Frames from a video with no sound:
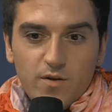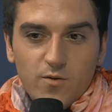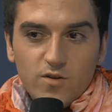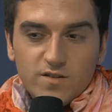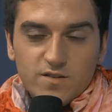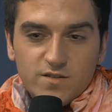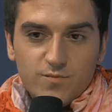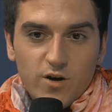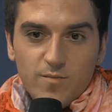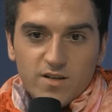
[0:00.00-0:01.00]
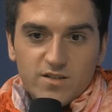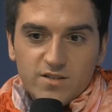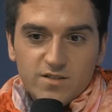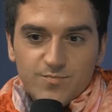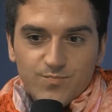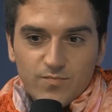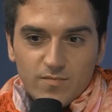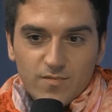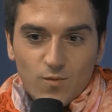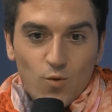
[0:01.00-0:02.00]
was pretty much
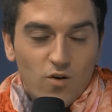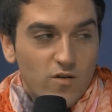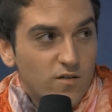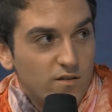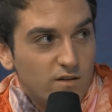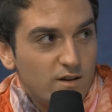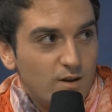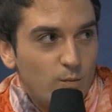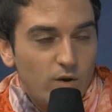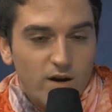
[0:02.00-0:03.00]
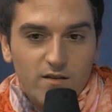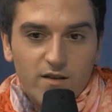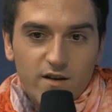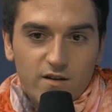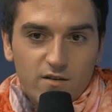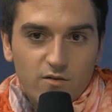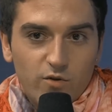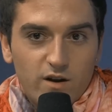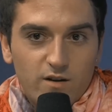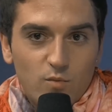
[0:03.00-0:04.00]
won, meaning that we
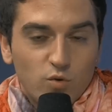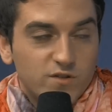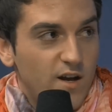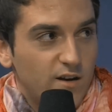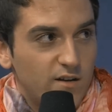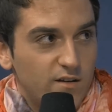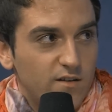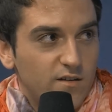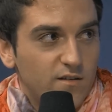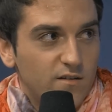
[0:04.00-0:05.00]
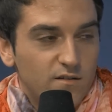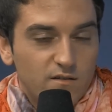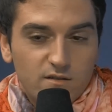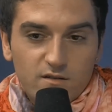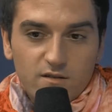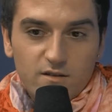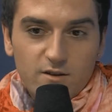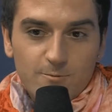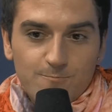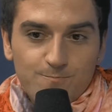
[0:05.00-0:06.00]
are most likely
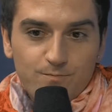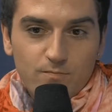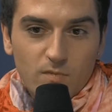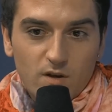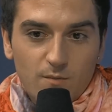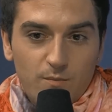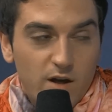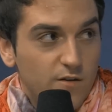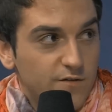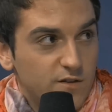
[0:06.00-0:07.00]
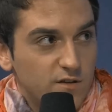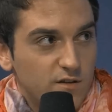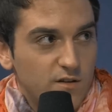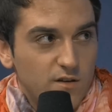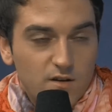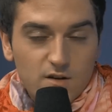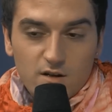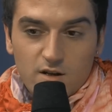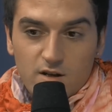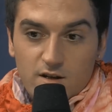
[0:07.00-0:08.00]
in playoffs,
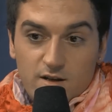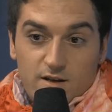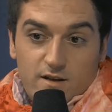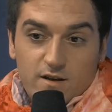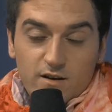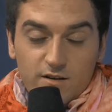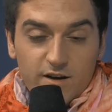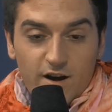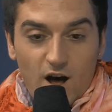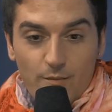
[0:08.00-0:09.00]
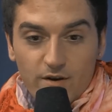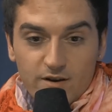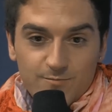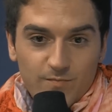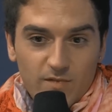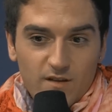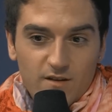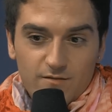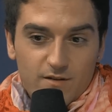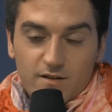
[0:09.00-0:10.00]
and it didn't happen.
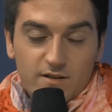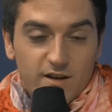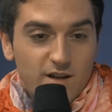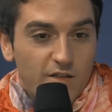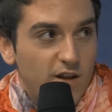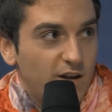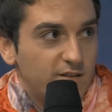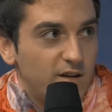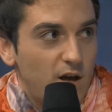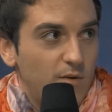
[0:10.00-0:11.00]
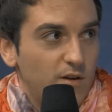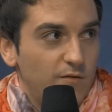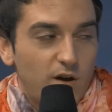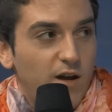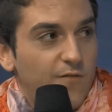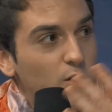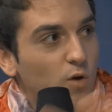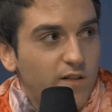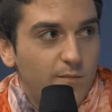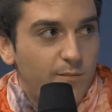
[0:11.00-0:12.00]
There's nothing I can say. I mean, if I look
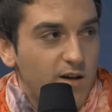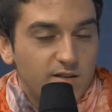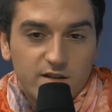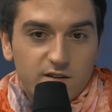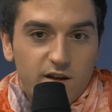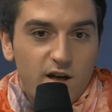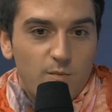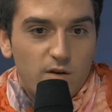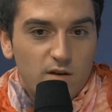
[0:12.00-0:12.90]
at the past, it doesn't help.